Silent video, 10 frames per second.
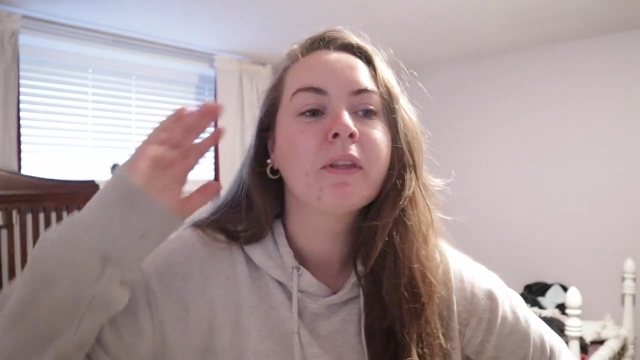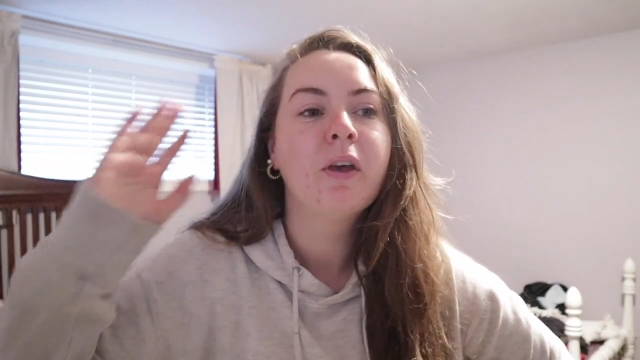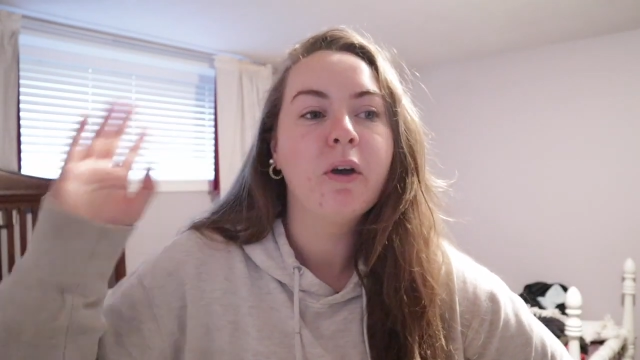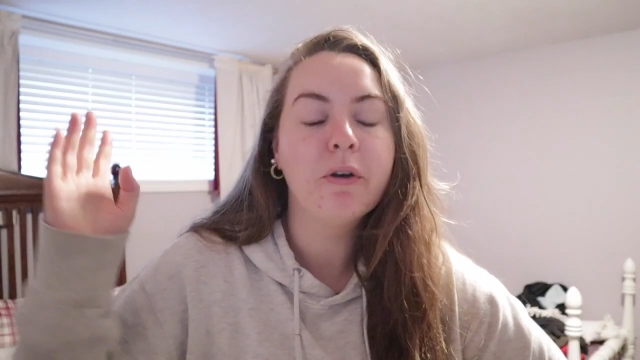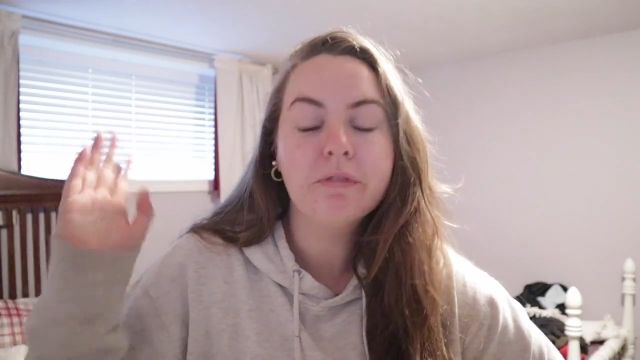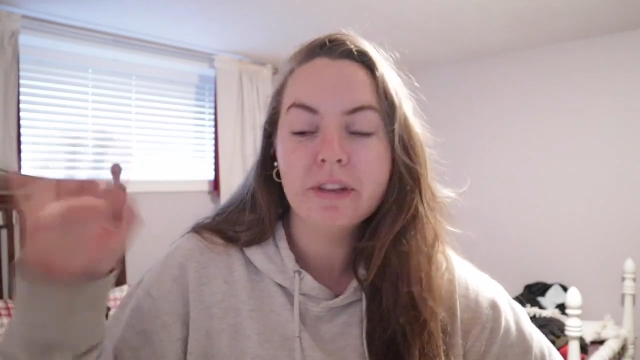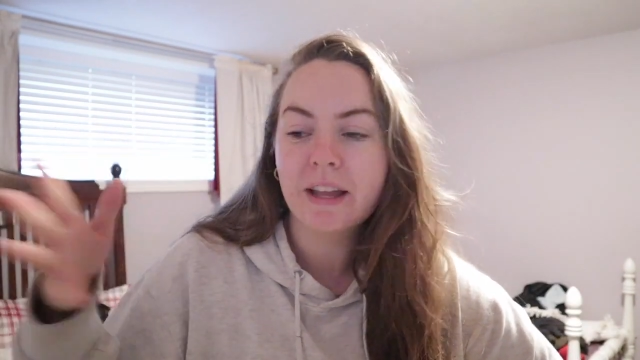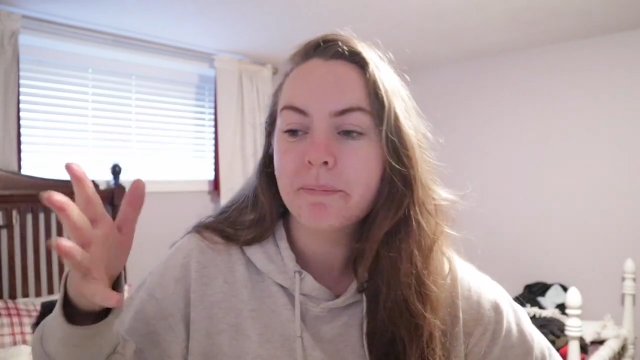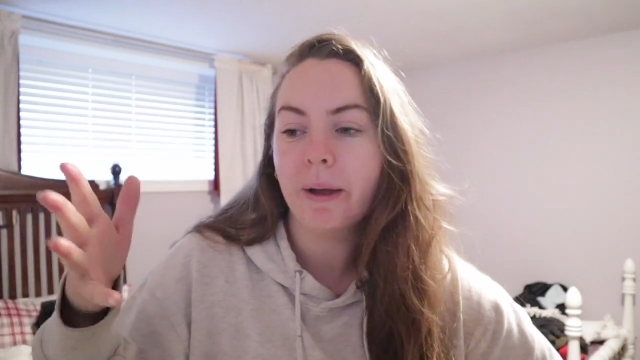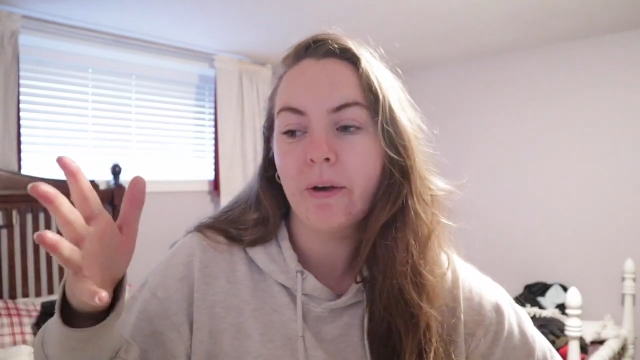Hopefully
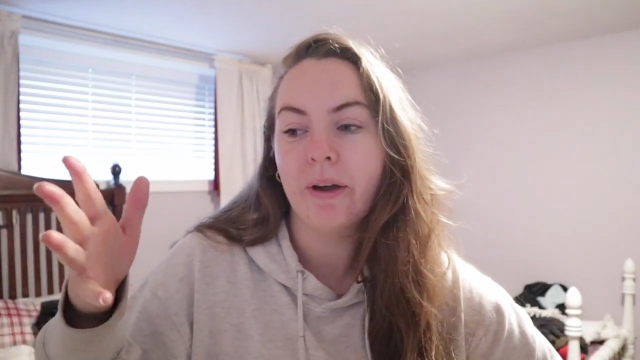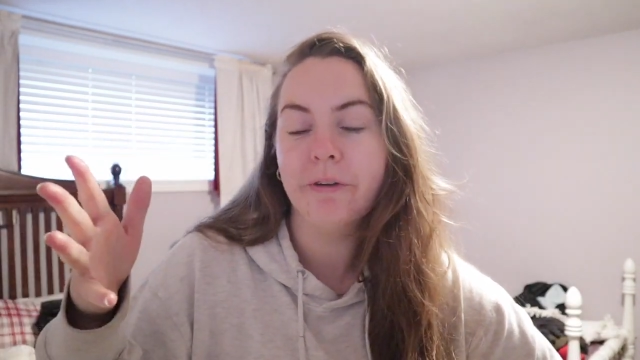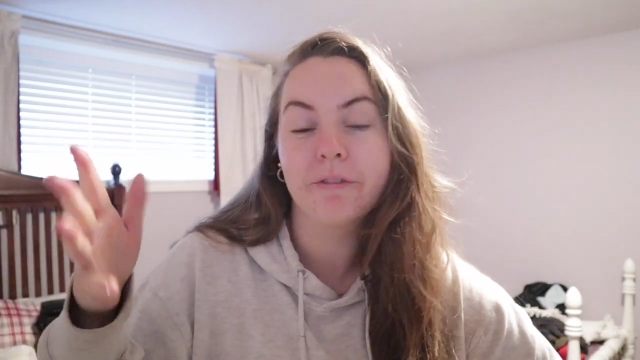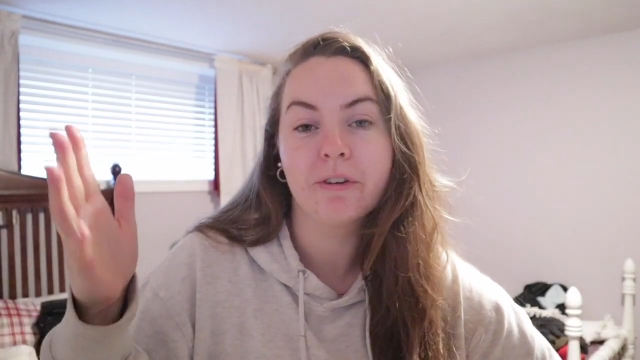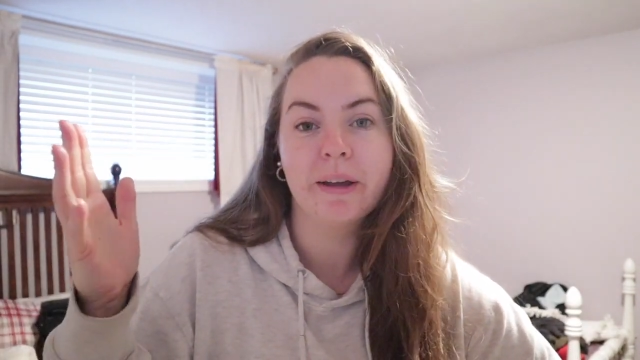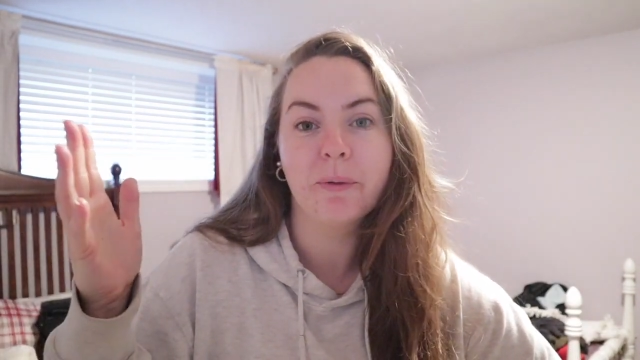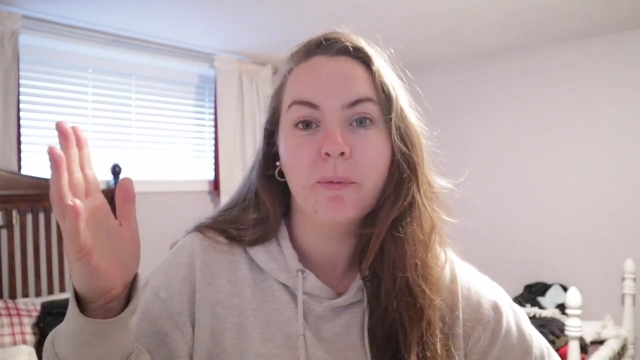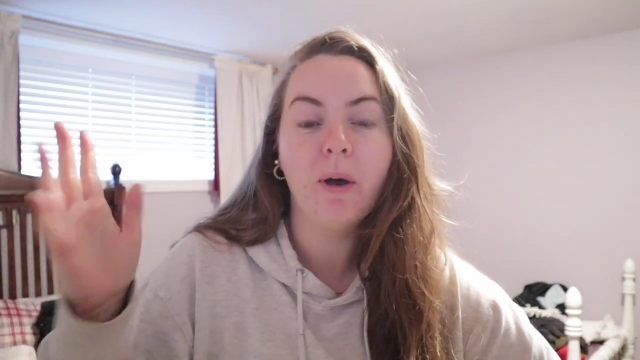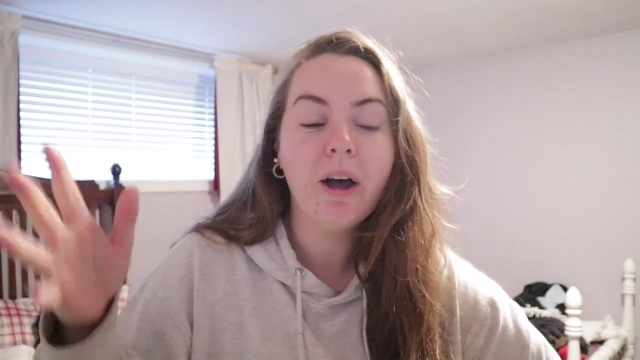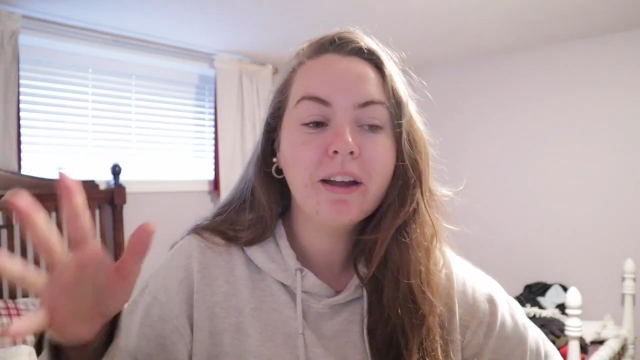get Bower out for a
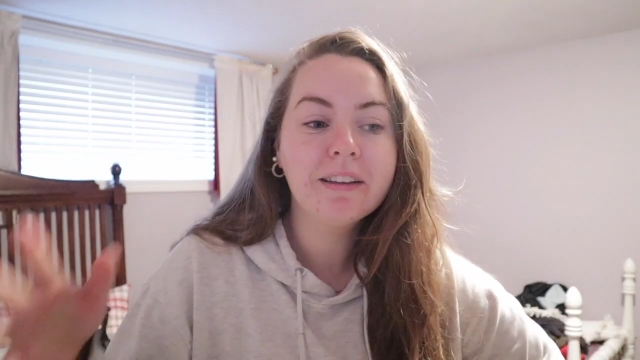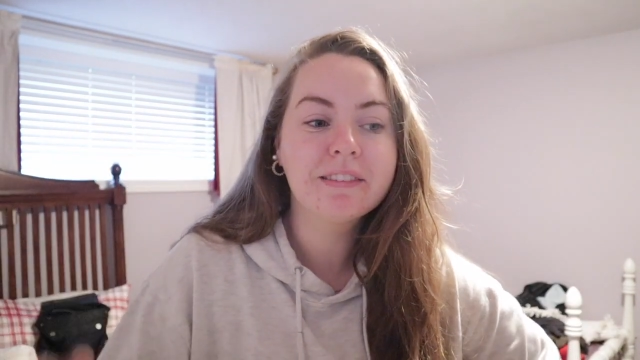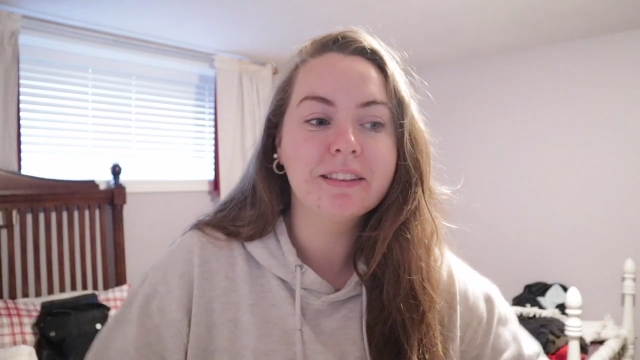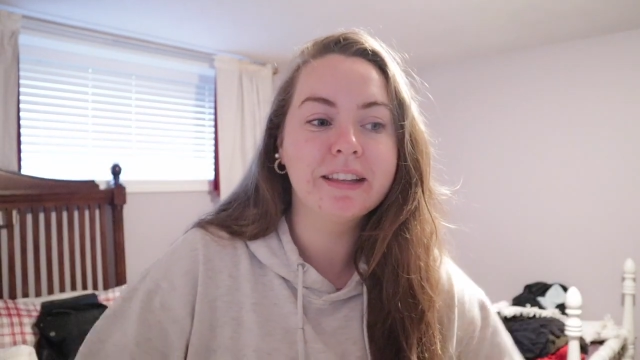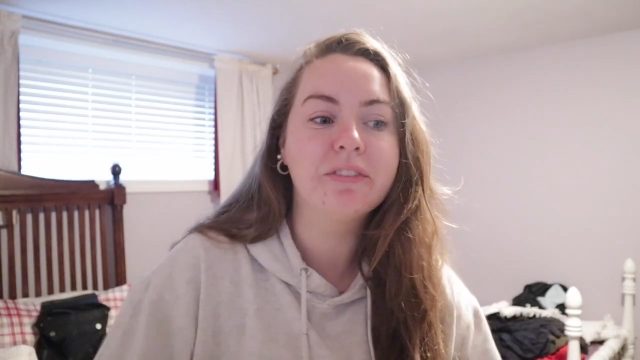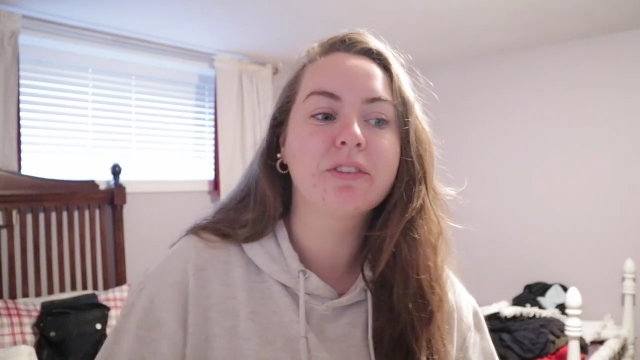walk because the leaves are